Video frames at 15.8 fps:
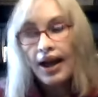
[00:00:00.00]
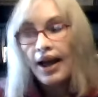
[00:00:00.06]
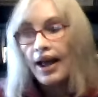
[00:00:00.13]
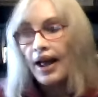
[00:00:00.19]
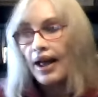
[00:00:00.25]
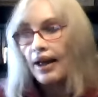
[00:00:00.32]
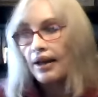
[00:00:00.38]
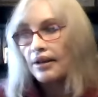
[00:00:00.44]

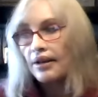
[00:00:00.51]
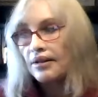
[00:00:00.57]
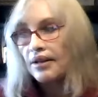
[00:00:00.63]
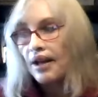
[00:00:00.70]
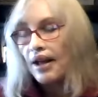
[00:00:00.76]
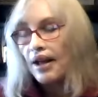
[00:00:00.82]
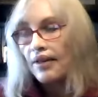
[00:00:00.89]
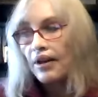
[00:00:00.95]
And
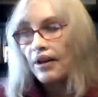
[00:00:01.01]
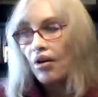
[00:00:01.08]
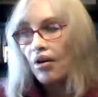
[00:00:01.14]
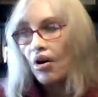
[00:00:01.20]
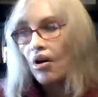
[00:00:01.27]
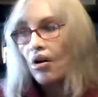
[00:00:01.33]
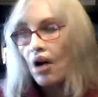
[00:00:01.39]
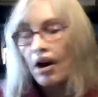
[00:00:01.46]
there
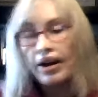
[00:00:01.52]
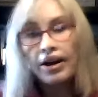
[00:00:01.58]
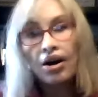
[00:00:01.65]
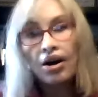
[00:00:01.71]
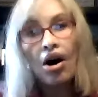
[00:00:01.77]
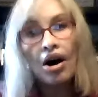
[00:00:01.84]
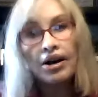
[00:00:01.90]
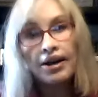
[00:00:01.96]
are
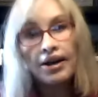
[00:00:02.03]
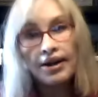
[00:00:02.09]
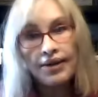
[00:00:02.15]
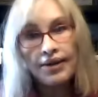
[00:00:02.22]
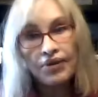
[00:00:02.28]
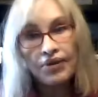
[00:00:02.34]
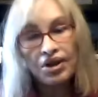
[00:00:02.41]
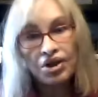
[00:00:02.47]
iconic
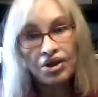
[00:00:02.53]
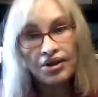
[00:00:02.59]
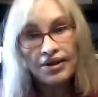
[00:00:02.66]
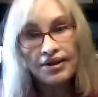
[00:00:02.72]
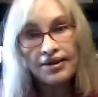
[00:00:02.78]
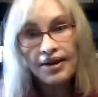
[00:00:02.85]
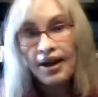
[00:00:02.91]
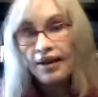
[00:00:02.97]
images,